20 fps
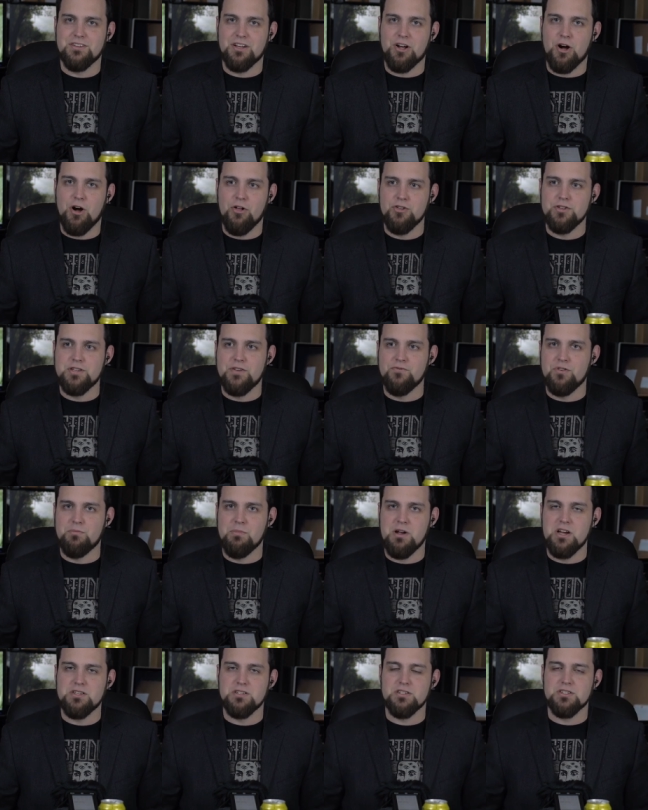Like all this
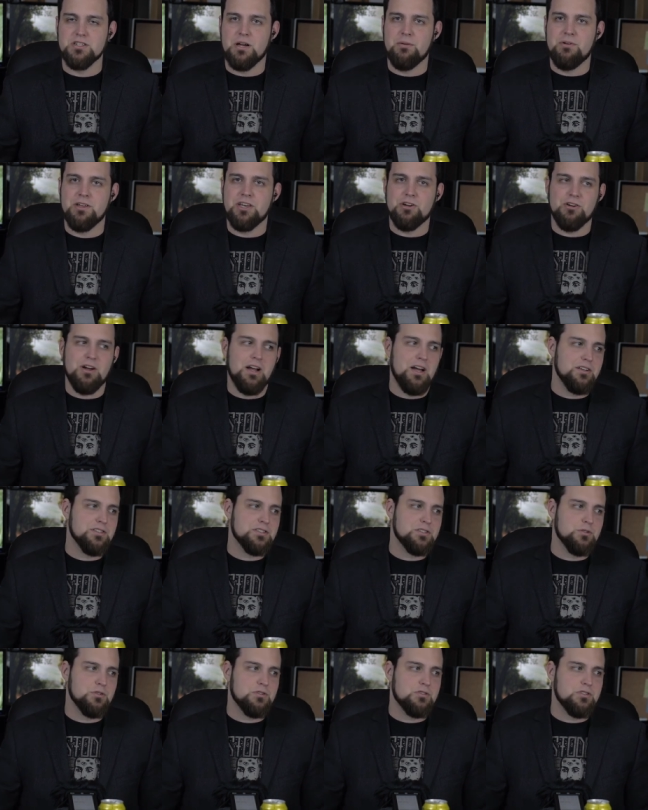information is coming to your
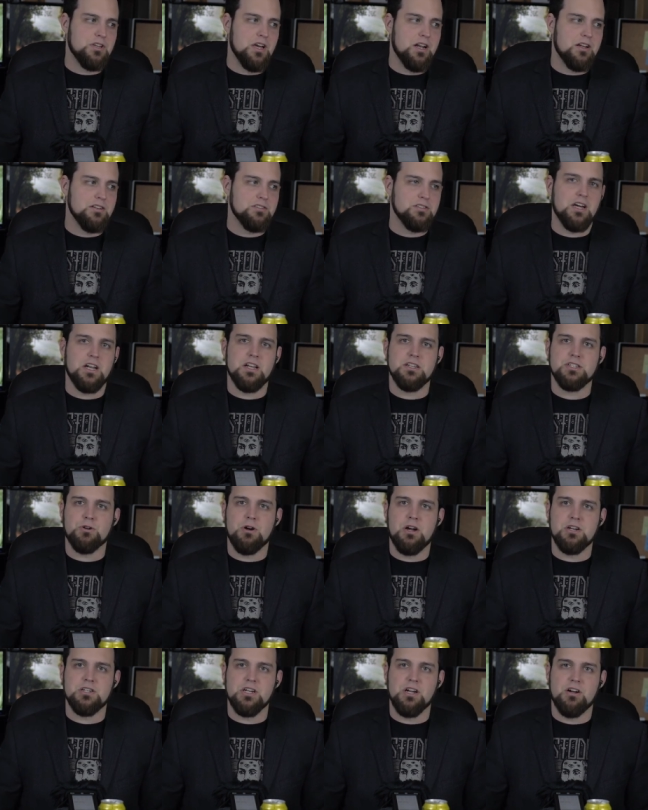house, so it's got us kind of
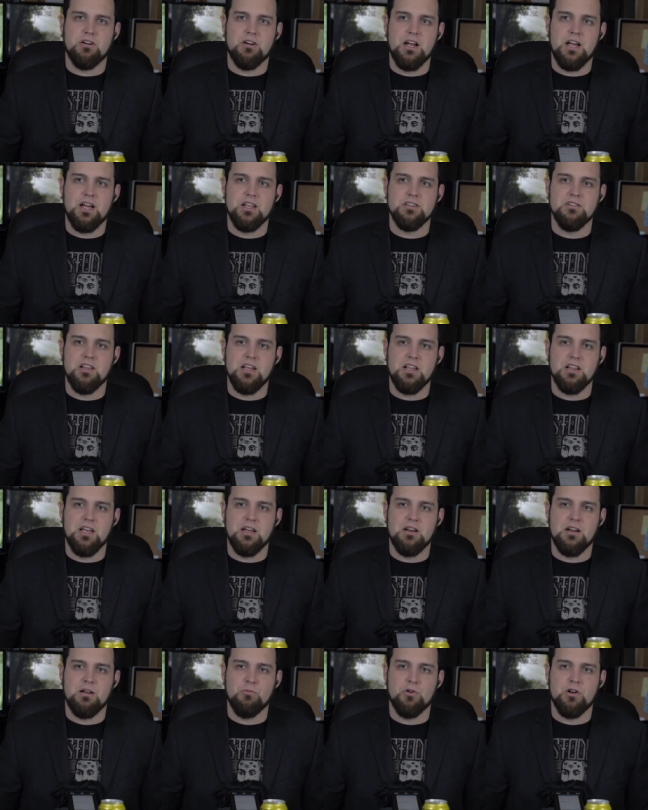scratching our heads
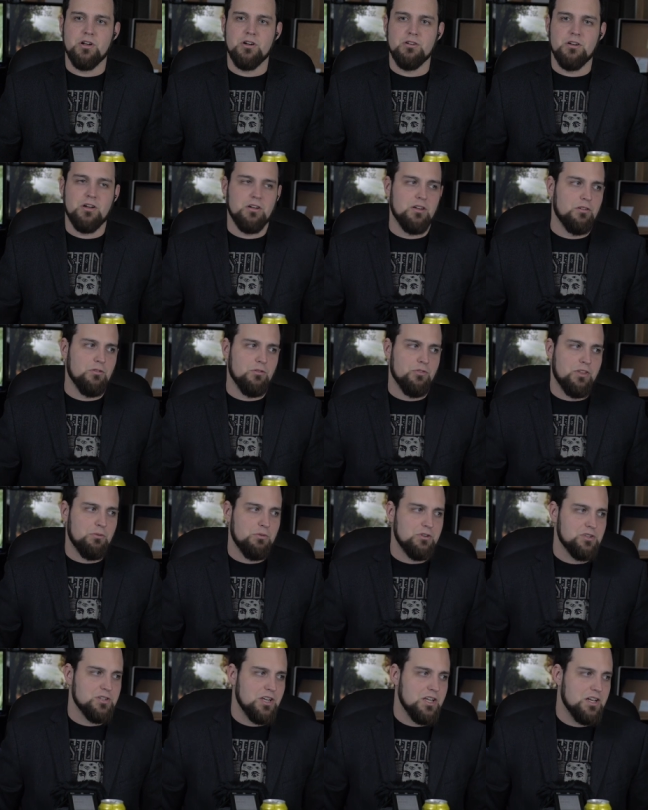lately, and we're not. I don't
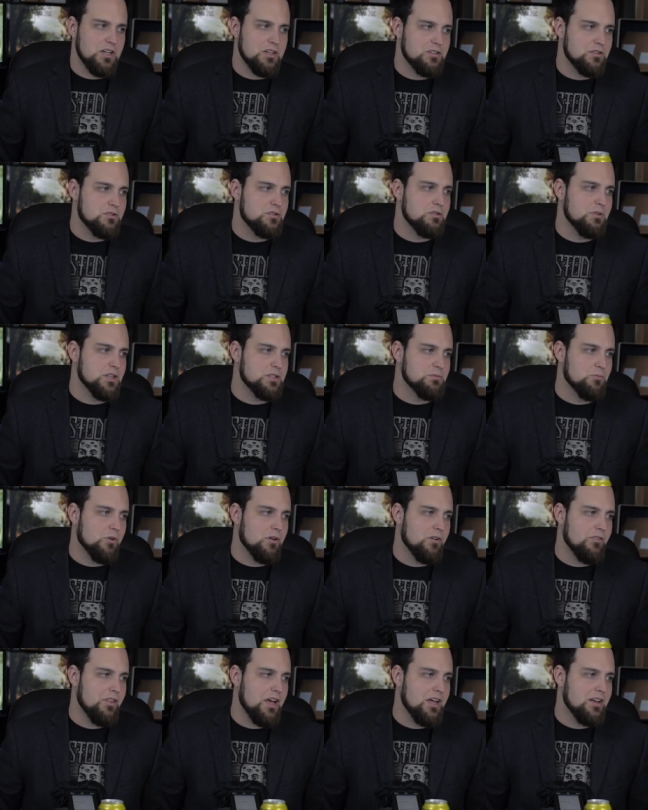think we should get into too much
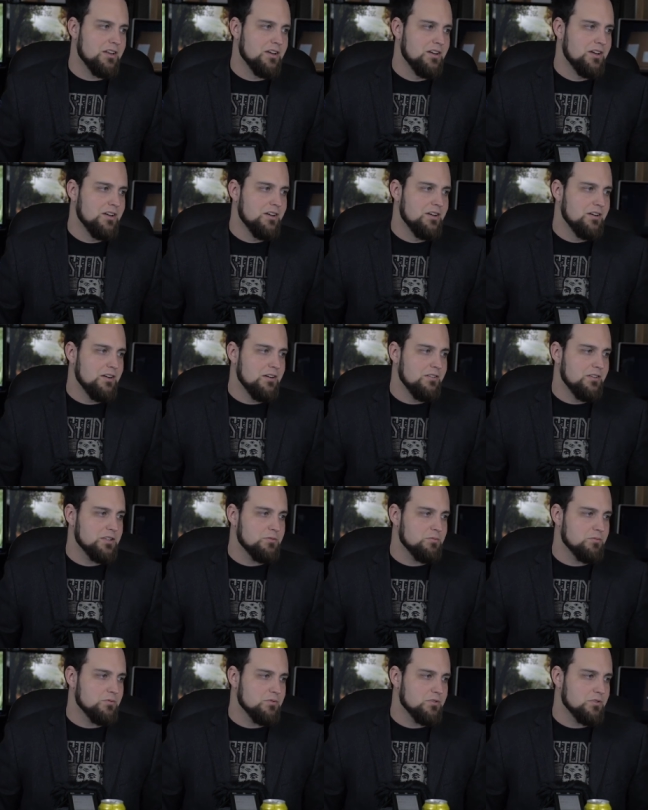more of that,
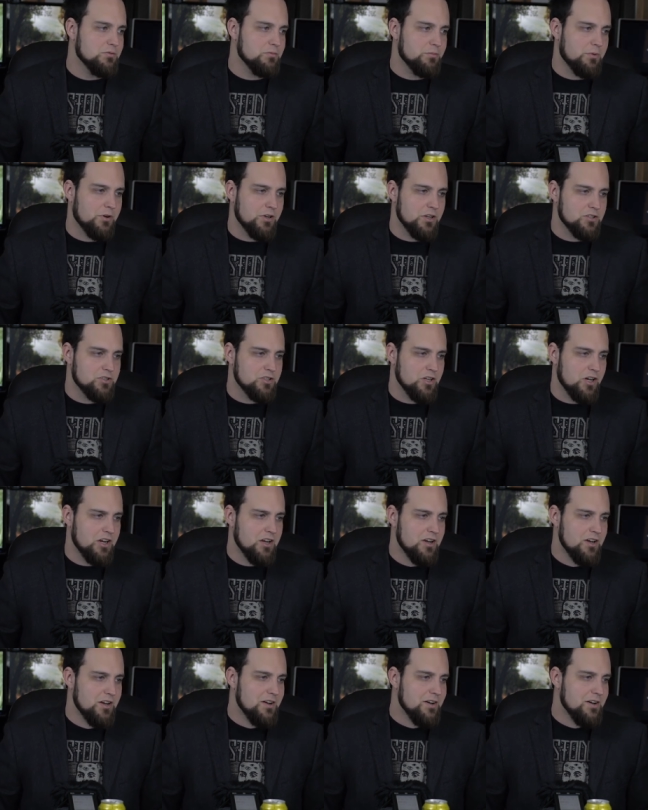unless we'll probably get shot.